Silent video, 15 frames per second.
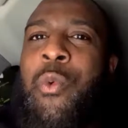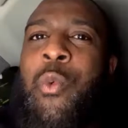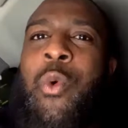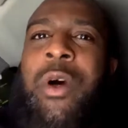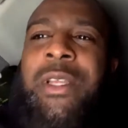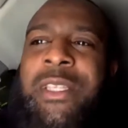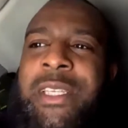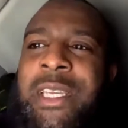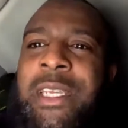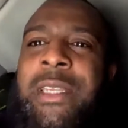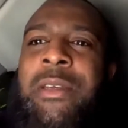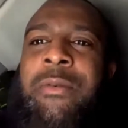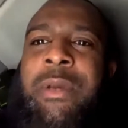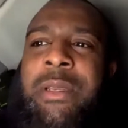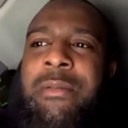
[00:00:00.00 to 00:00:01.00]
What's he
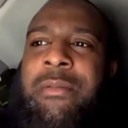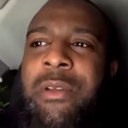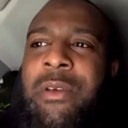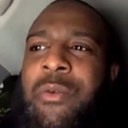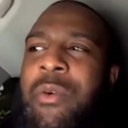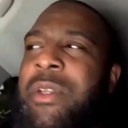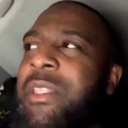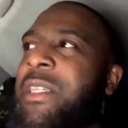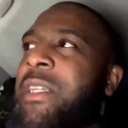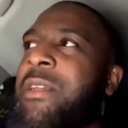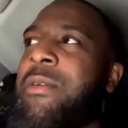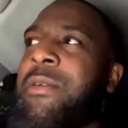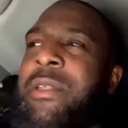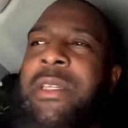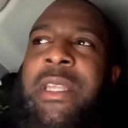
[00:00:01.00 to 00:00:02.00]
doing? What's he
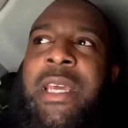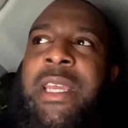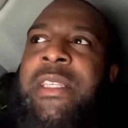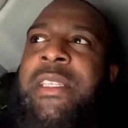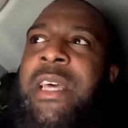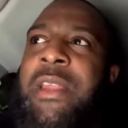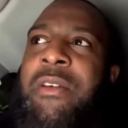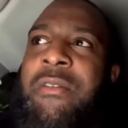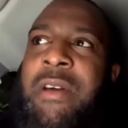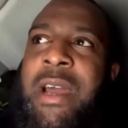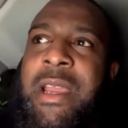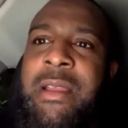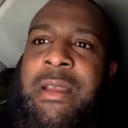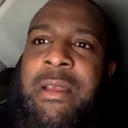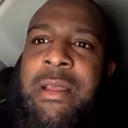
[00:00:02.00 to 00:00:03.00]
do today? He's done all
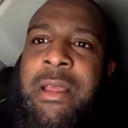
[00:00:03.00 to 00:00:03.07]
right.